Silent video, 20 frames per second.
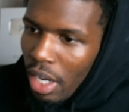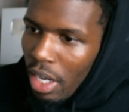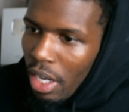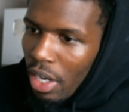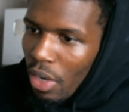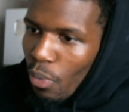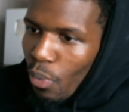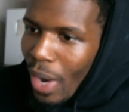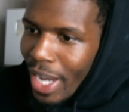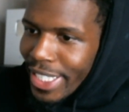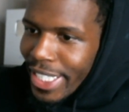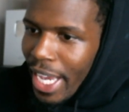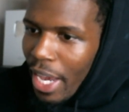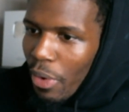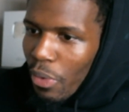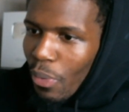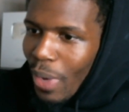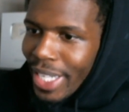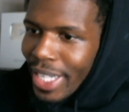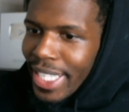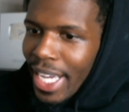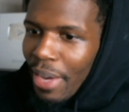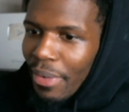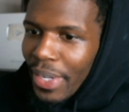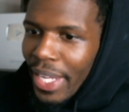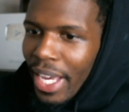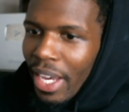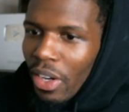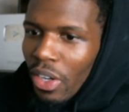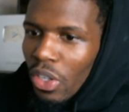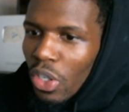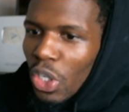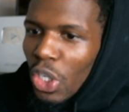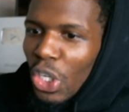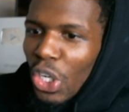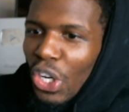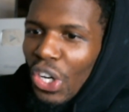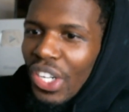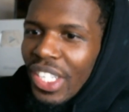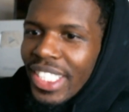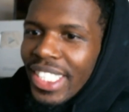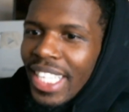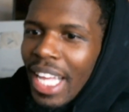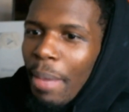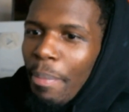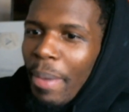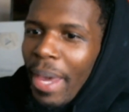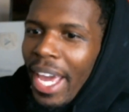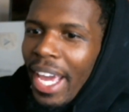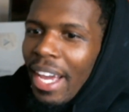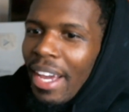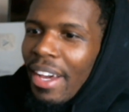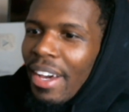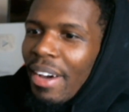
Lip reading: Watch out. Watch out now. Ooh, step back.